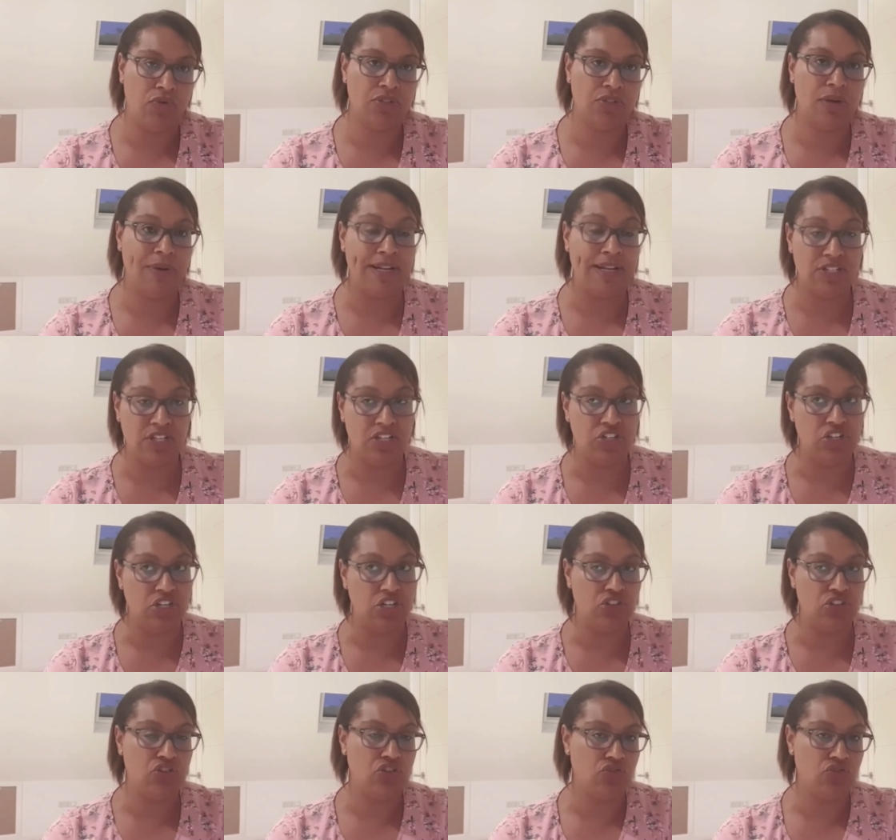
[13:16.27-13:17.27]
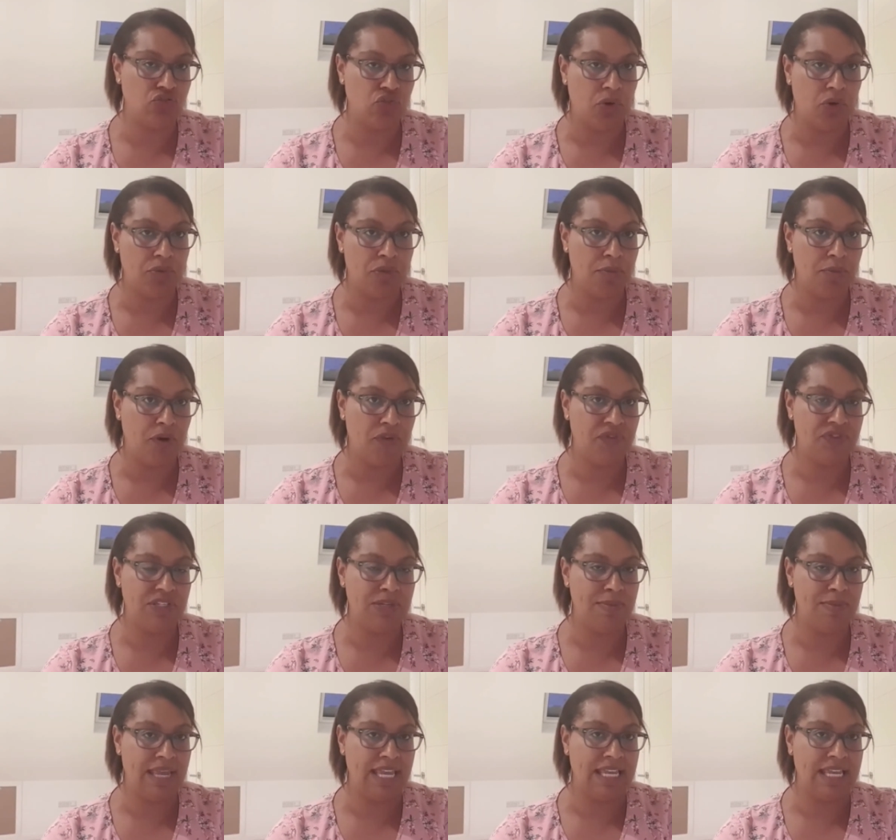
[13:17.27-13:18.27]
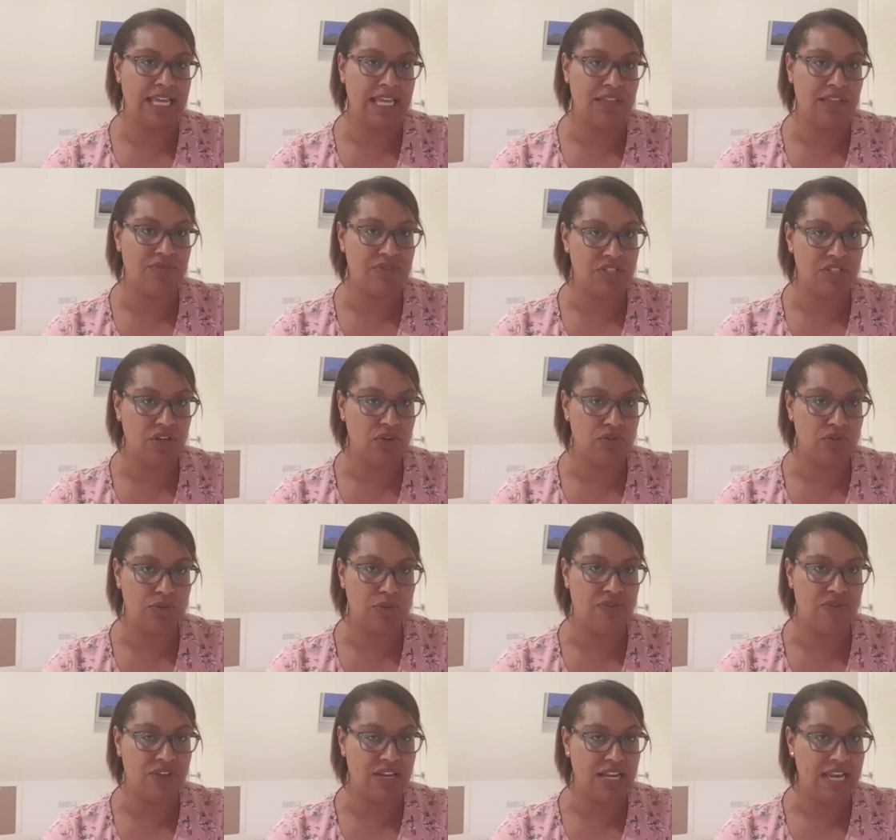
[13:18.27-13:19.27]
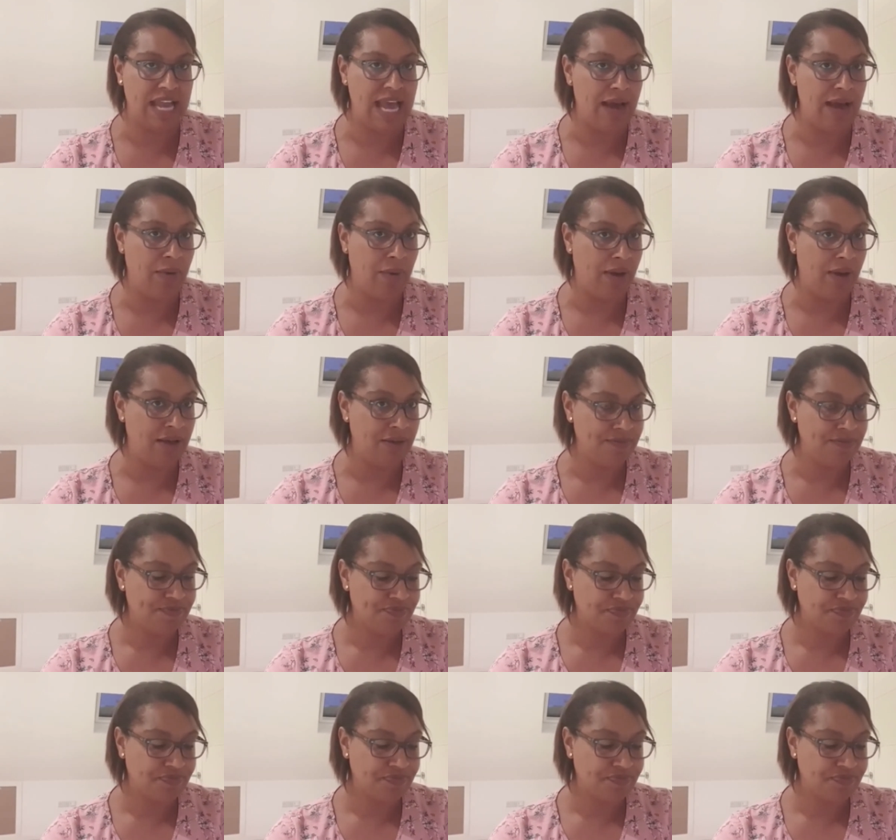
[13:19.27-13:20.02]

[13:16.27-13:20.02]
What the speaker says: so actually she could just drop them off to me and get the results within an hour.